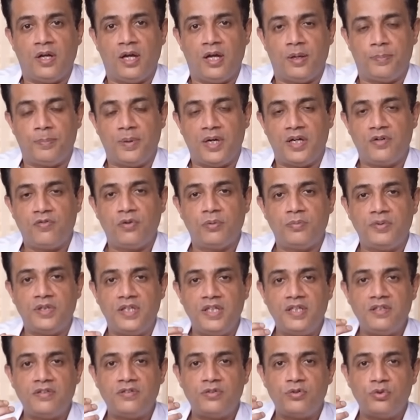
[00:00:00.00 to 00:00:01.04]
Apart from
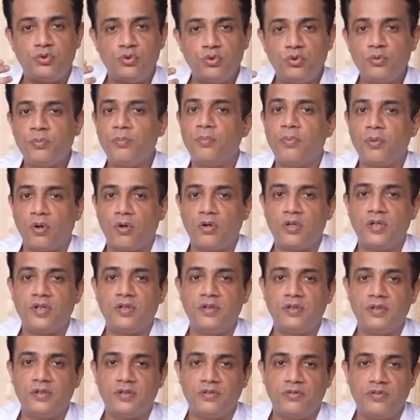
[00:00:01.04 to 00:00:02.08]
these two broad
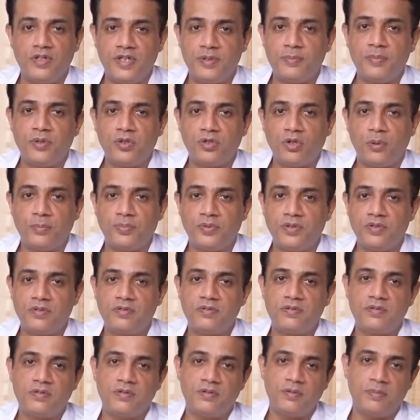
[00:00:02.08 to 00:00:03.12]
treatment
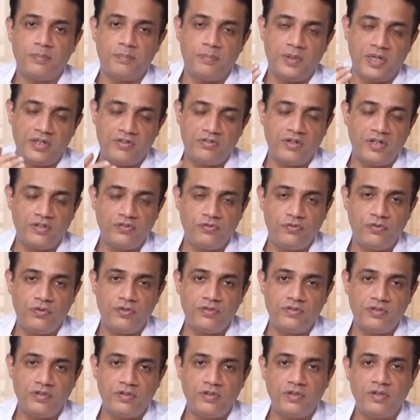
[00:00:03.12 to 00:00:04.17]
options, blood
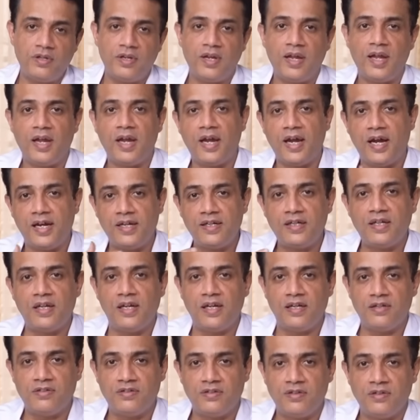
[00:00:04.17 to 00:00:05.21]
transfusion and
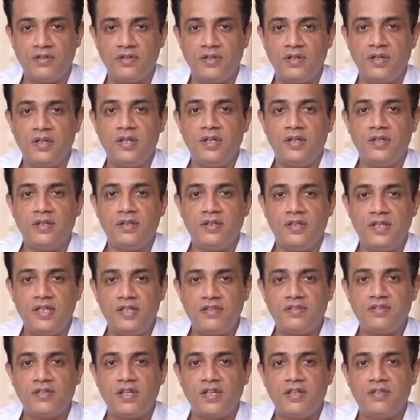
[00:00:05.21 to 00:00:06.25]
chelation,
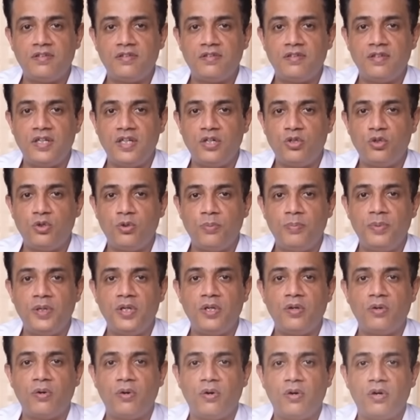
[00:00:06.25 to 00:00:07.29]
these kids need to
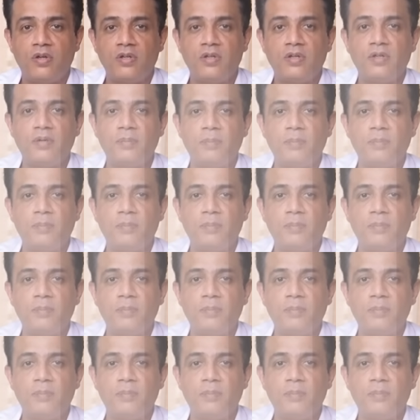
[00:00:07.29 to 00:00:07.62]
be on